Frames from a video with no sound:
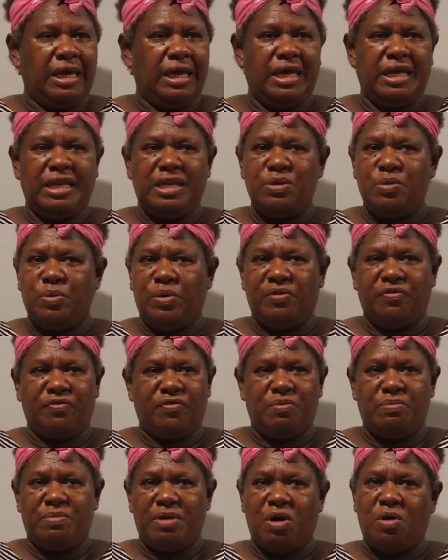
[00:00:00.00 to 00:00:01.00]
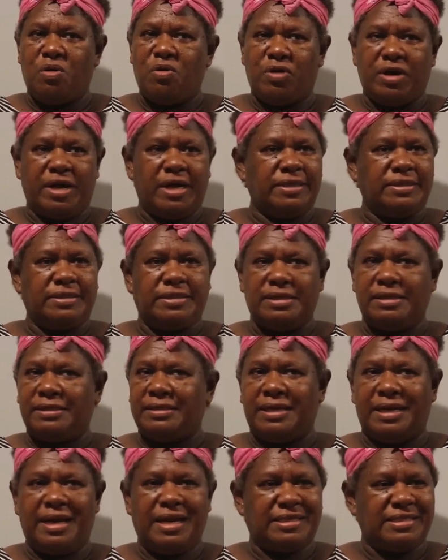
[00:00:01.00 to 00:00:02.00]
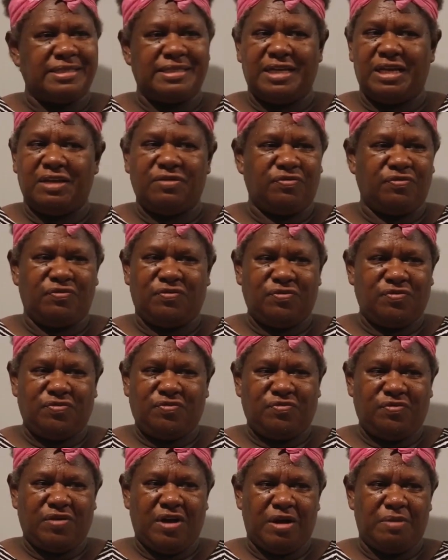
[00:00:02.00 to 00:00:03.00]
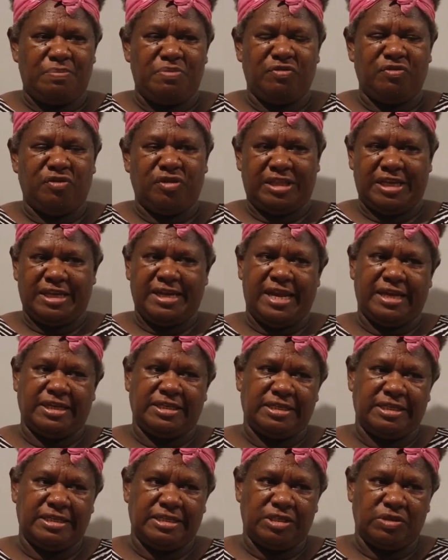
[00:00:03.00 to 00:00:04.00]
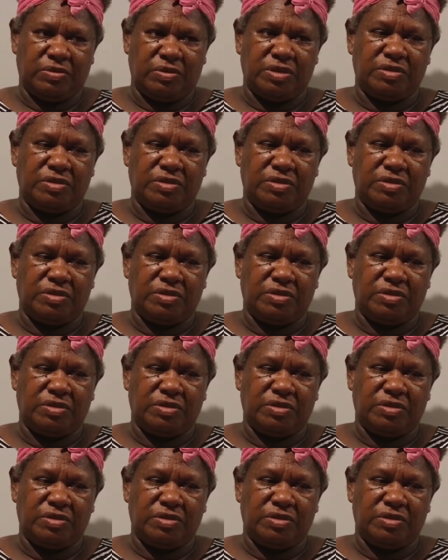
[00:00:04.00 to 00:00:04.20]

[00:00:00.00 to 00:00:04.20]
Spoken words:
anywhere from now on until the last night before the election.